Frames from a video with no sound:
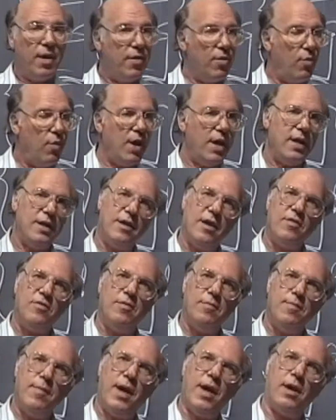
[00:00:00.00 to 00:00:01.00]
by the way, it
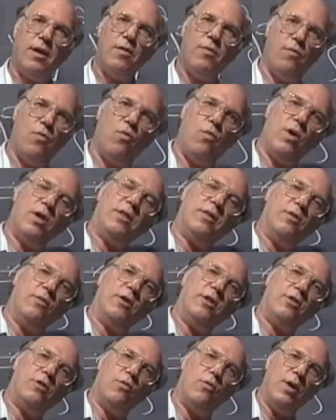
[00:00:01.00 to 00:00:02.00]
doesn't matter
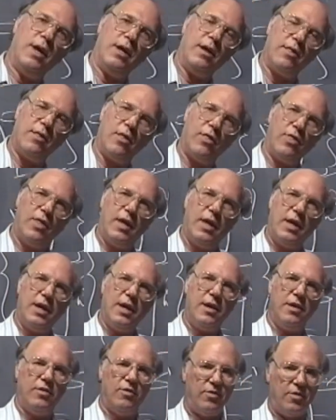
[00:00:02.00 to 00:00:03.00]
what the weight of the thing
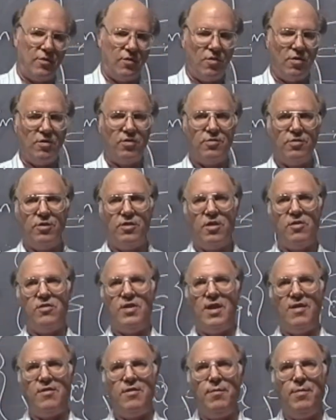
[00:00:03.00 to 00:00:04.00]
is. Of course, it
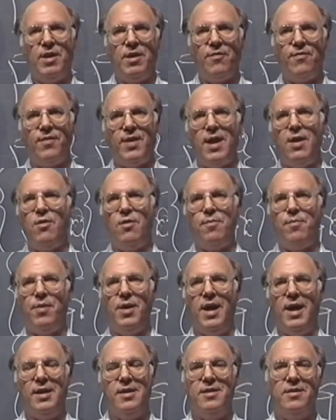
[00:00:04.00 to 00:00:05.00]
doesn't have to be a flower
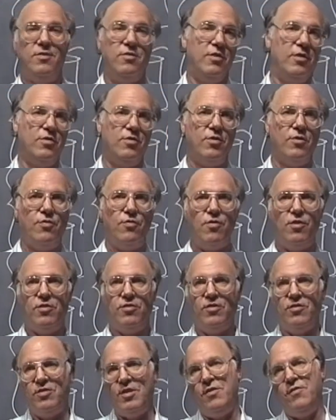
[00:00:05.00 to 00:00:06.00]
pot. Since the
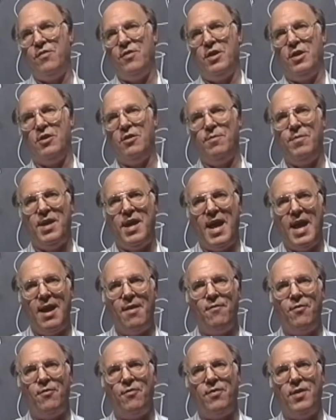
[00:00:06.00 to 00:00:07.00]
force is infinite, it could be
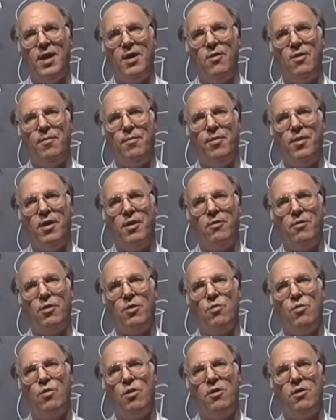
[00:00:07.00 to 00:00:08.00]
half a flower pot or
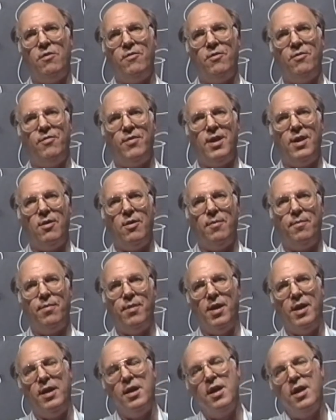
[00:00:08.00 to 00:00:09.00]
a quarter of a flower
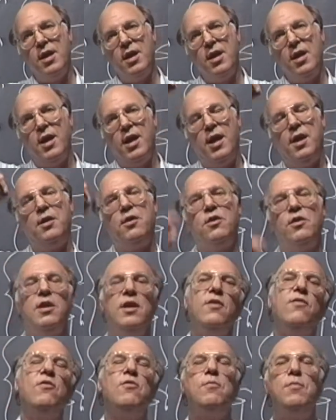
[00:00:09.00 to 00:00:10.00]
pot. It could
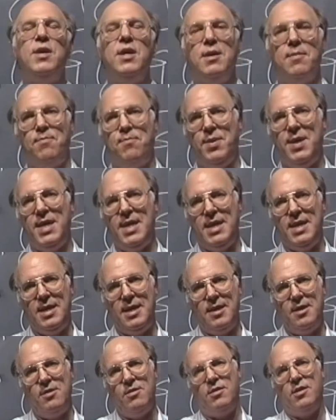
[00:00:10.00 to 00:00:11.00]
even be a
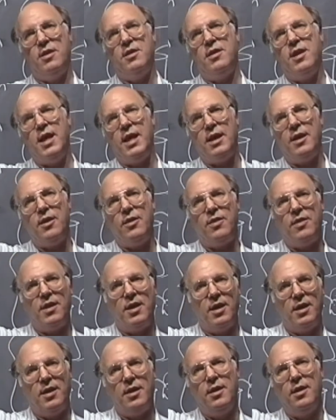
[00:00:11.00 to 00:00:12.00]
pea. You could take a
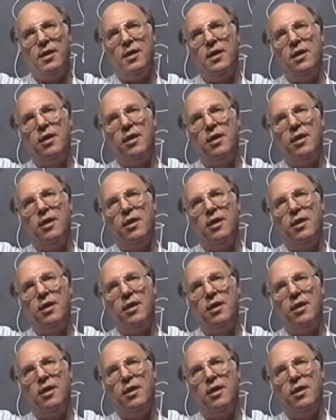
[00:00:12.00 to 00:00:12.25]
thing